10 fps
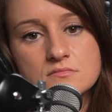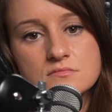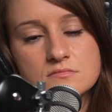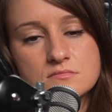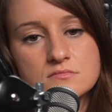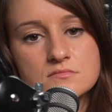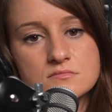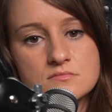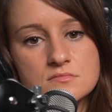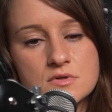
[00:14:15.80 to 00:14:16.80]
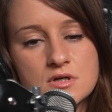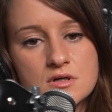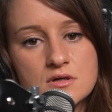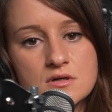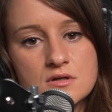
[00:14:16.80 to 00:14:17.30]

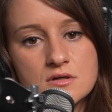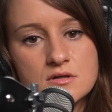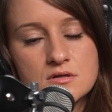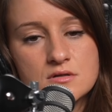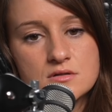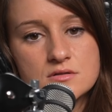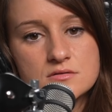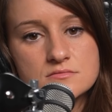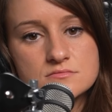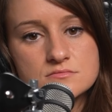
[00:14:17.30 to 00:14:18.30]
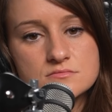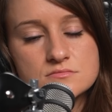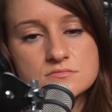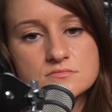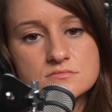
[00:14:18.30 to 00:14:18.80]

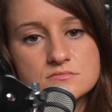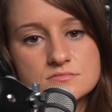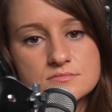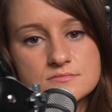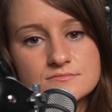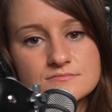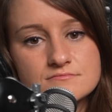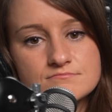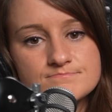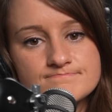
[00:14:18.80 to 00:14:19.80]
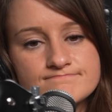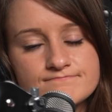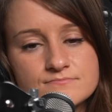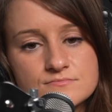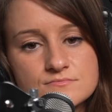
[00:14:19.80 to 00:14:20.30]

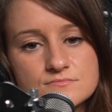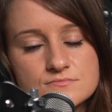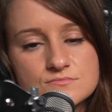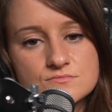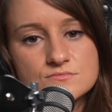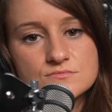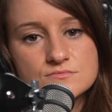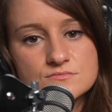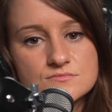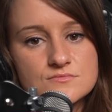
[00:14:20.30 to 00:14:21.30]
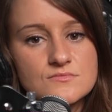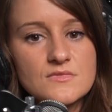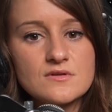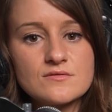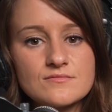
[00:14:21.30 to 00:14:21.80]

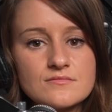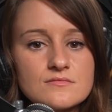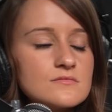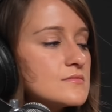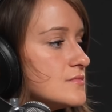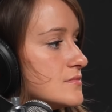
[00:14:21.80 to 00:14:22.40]
[no speech]